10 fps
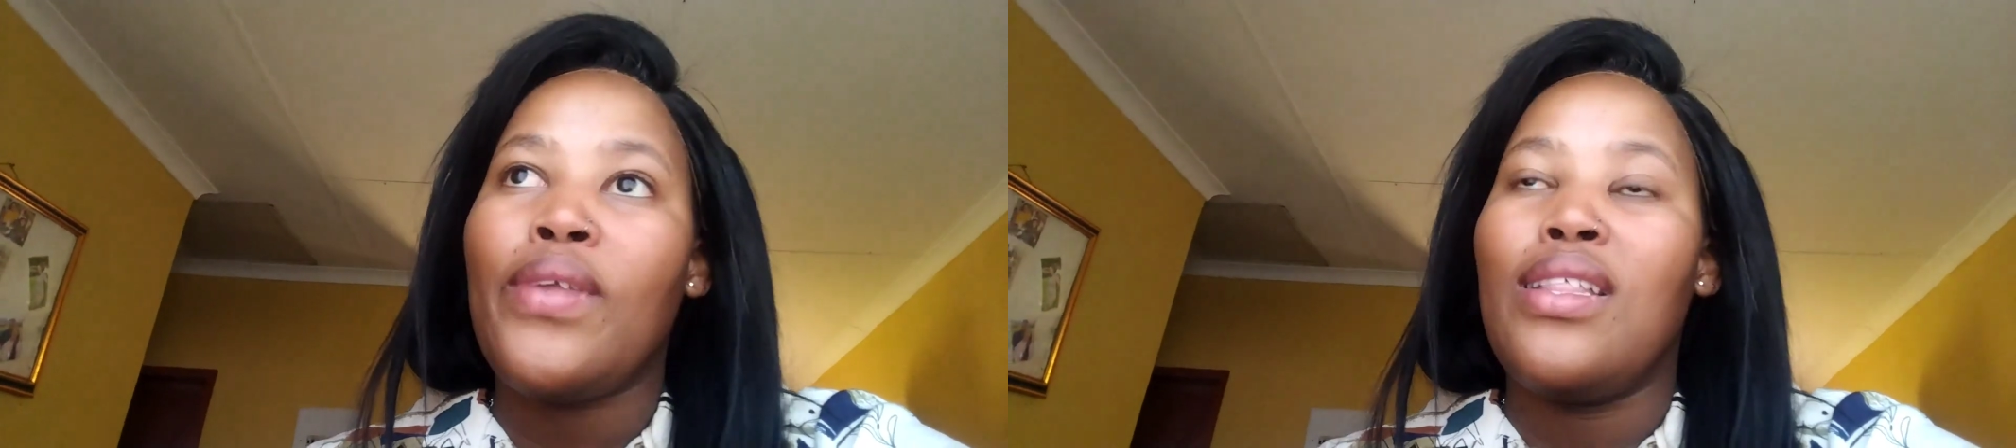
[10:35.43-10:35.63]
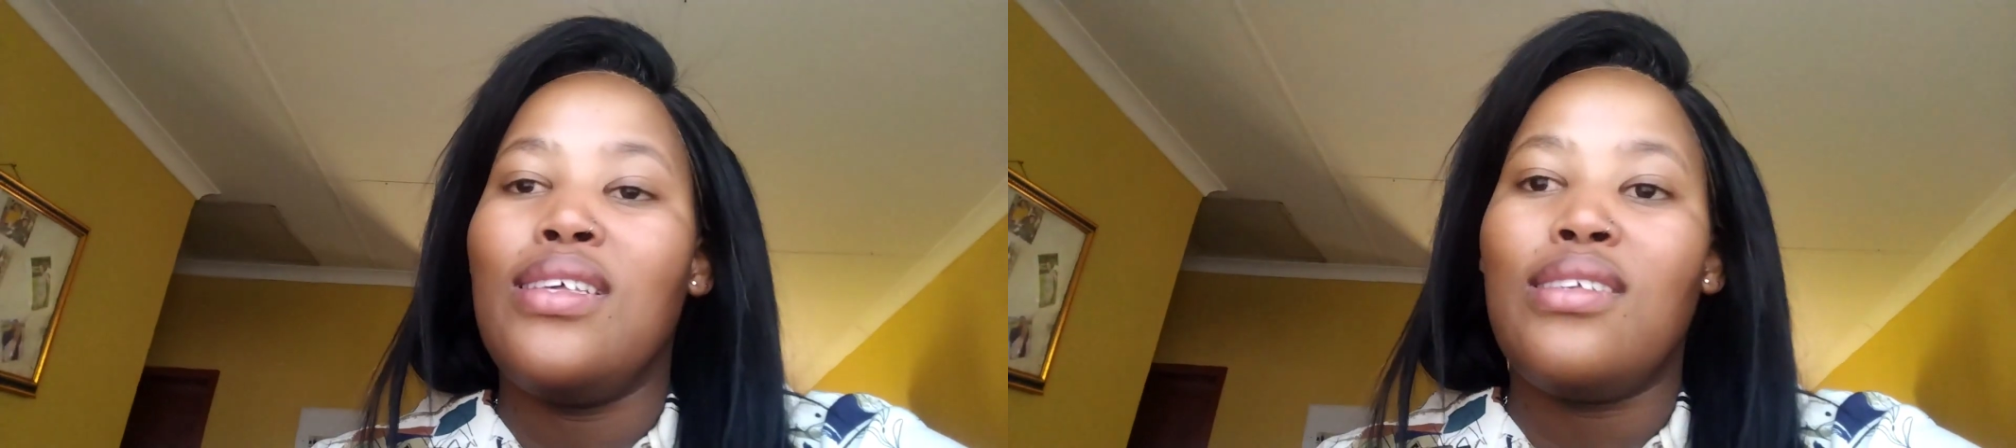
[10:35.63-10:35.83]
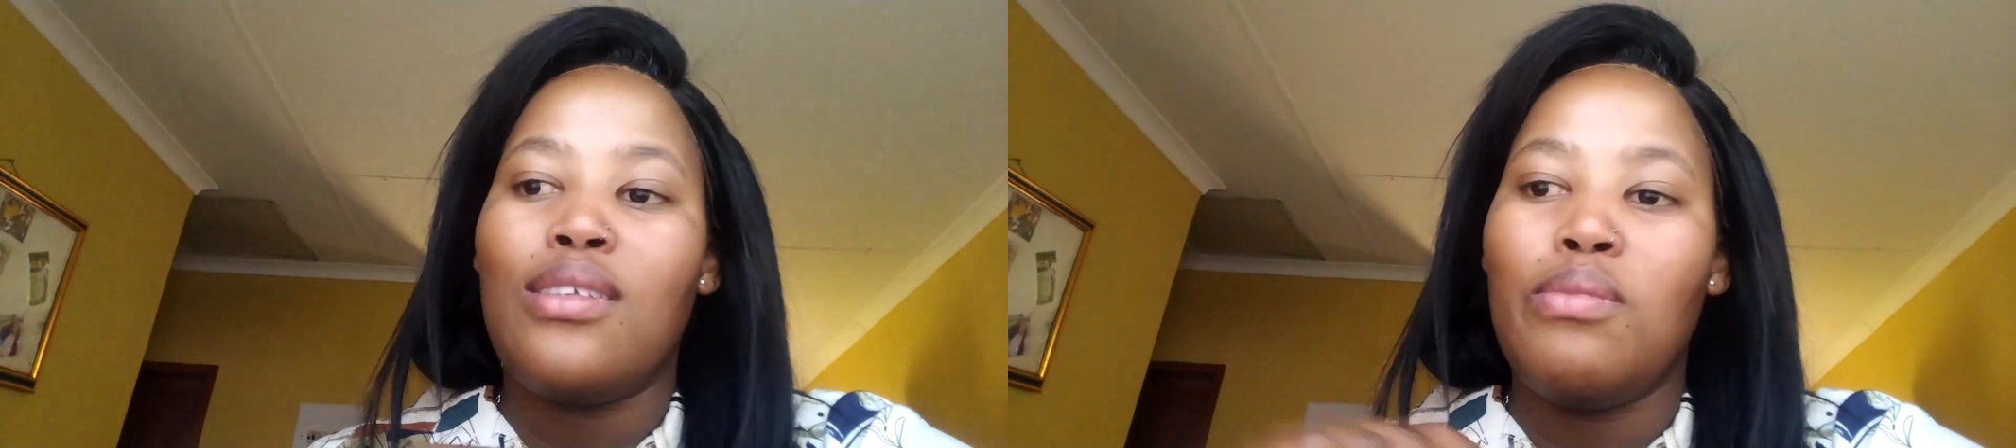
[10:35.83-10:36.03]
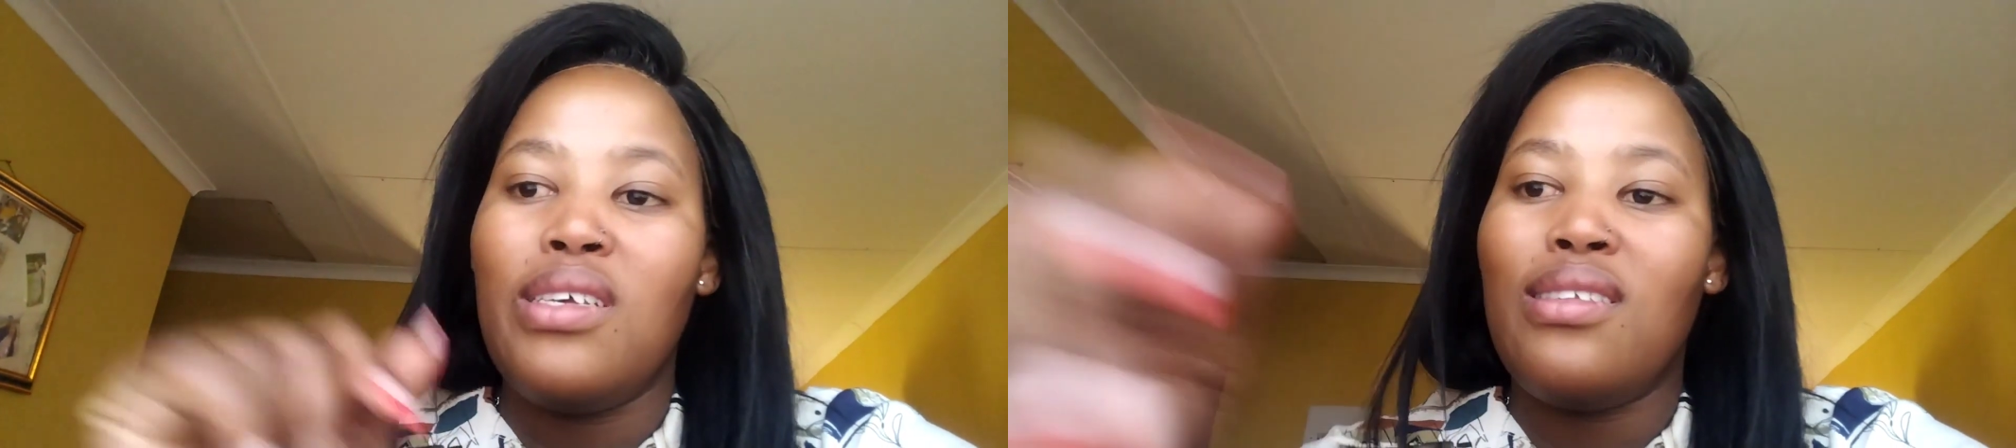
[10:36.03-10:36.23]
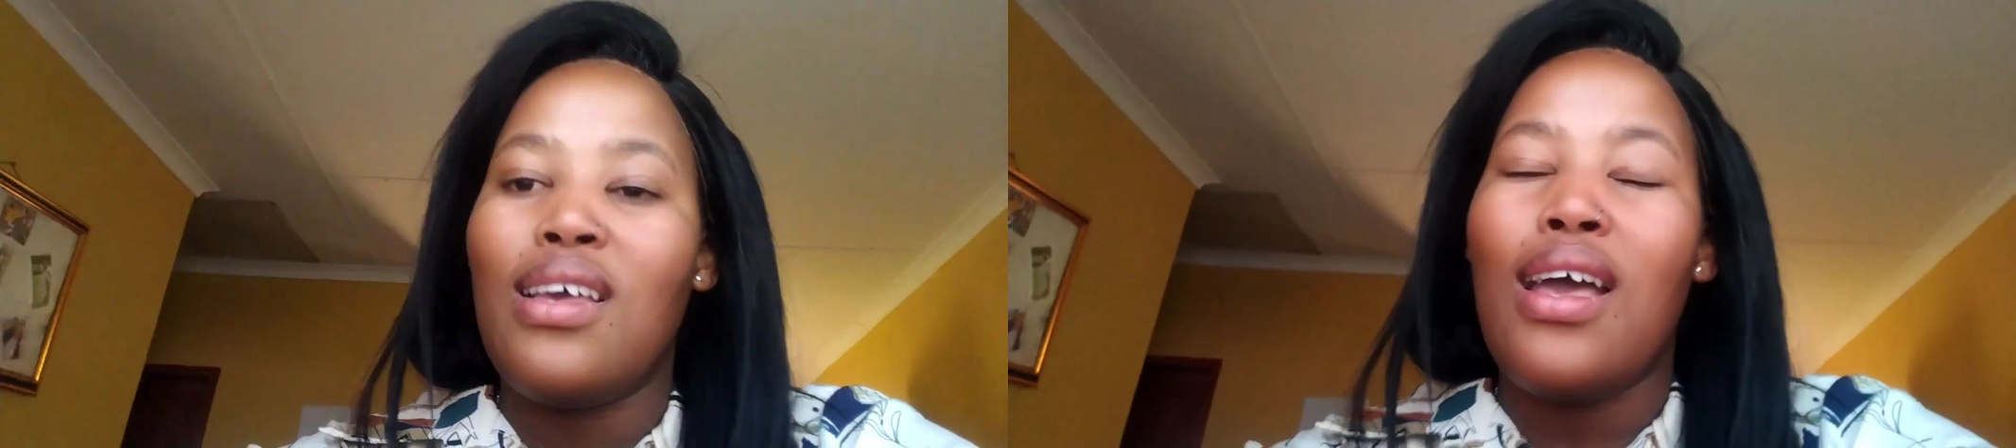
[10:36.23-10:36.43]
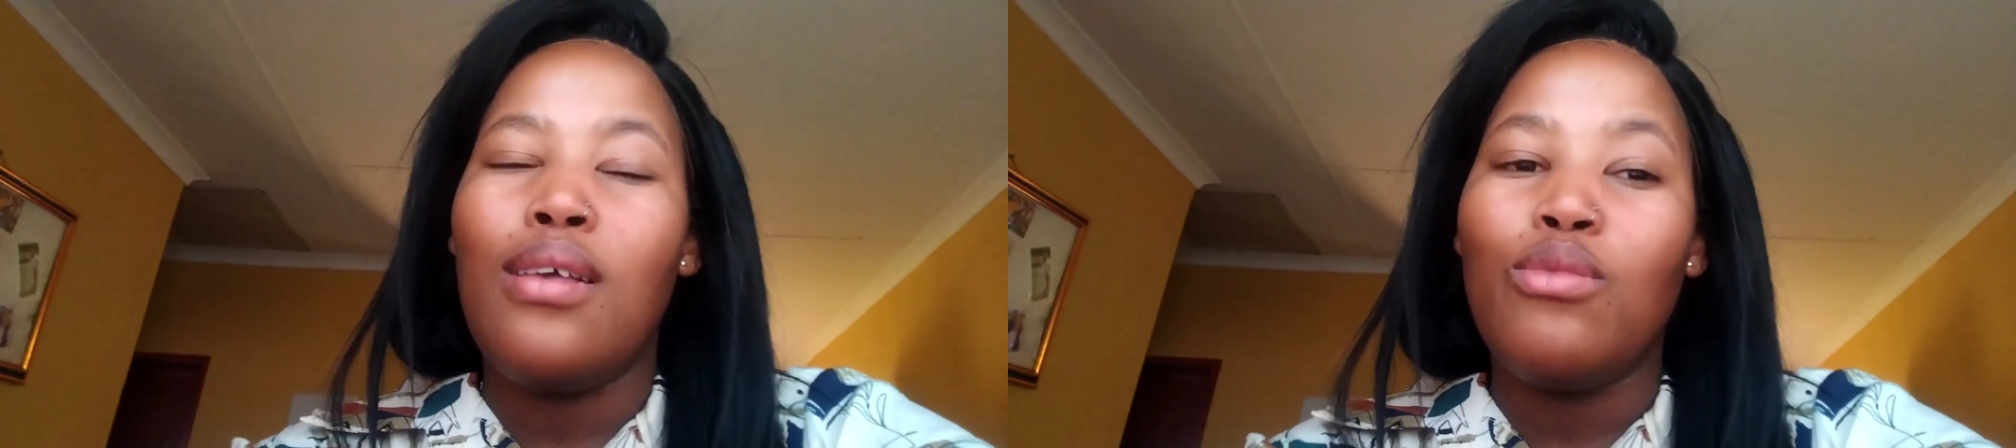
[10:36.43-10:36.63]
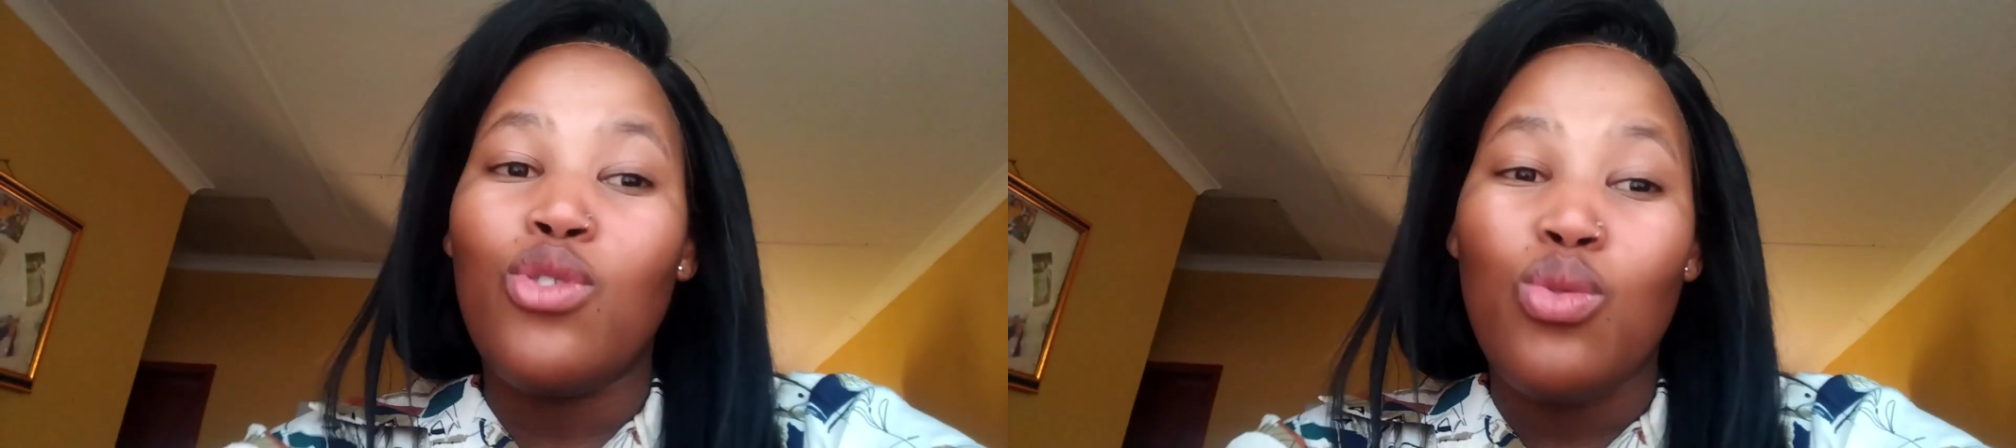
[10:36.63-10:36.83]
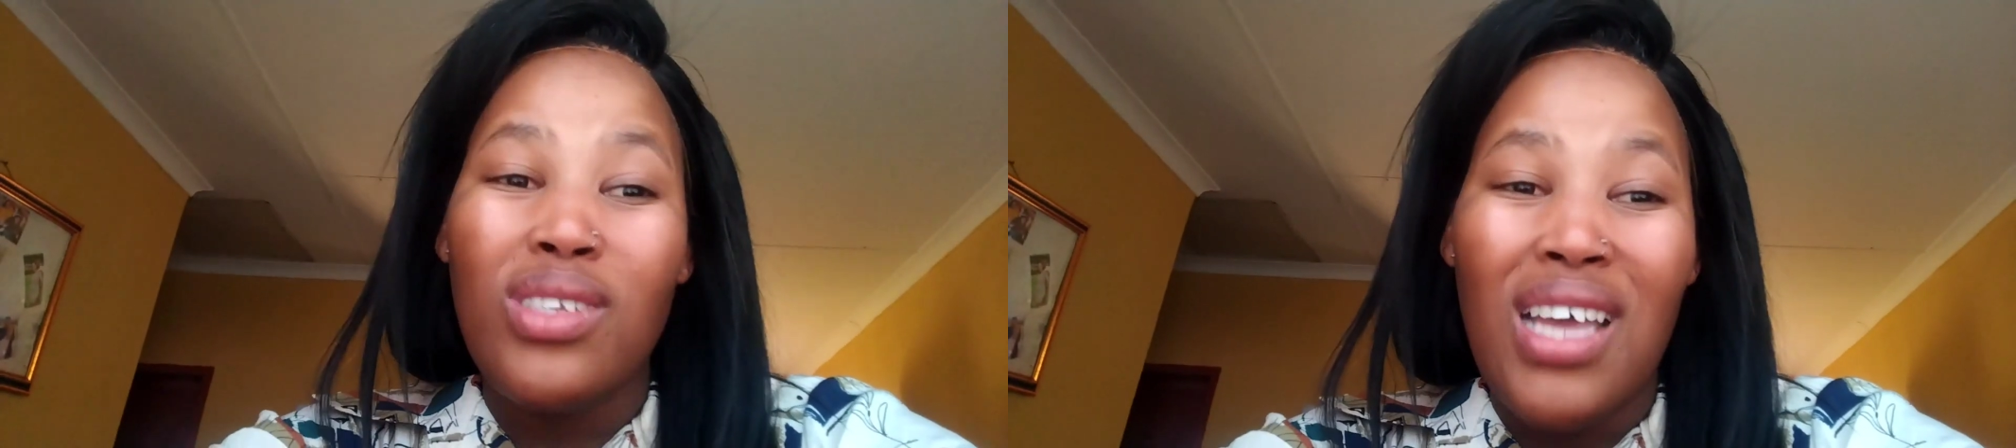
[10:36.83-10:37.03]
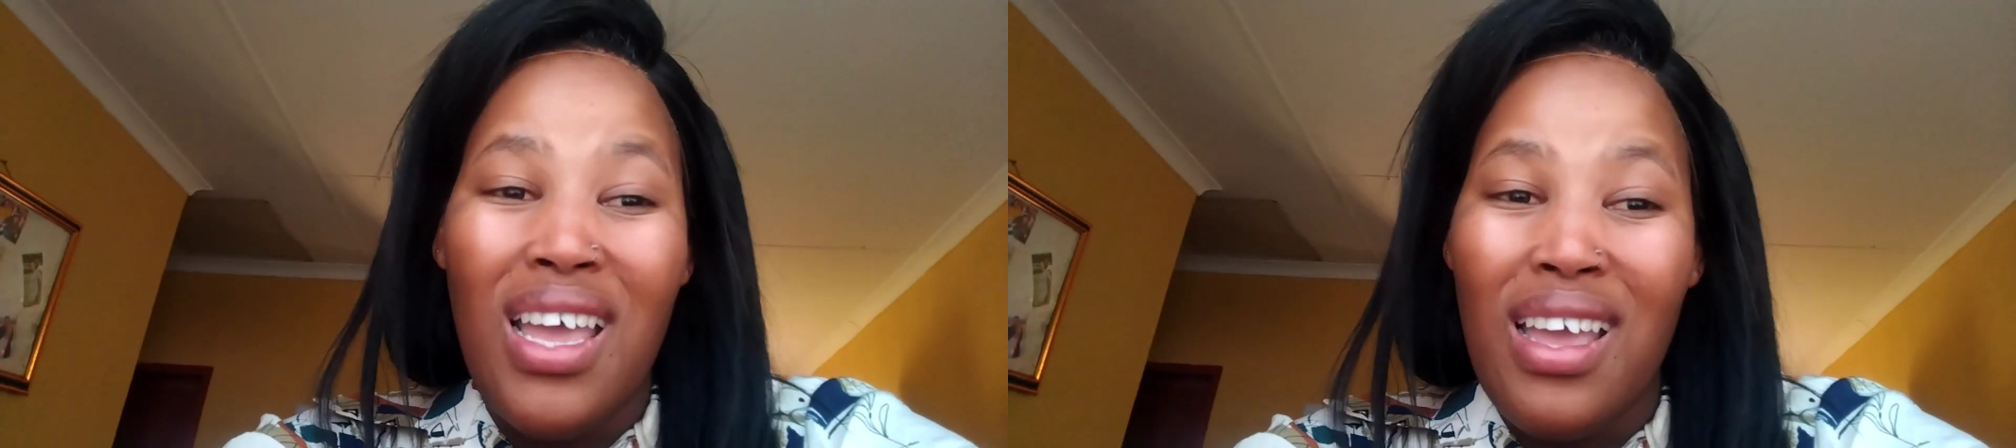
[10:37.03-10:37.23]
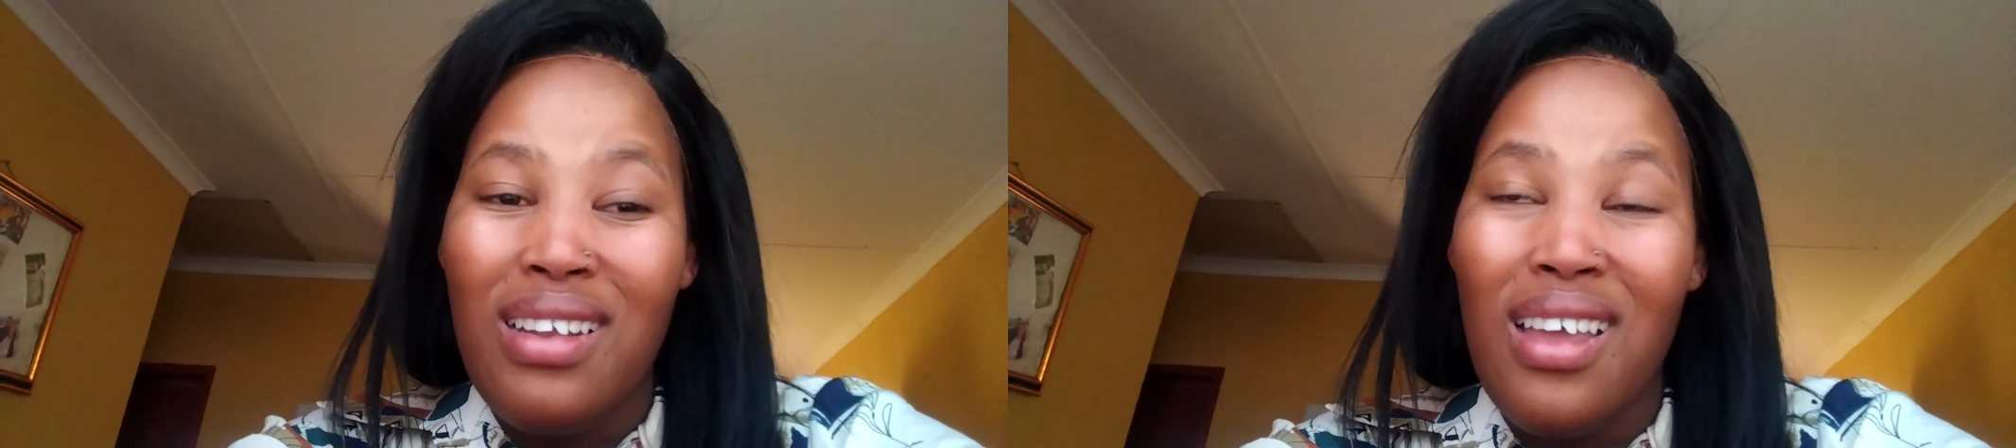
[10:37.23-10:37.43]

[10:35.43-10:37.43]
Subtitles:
This is messy. I am so tired.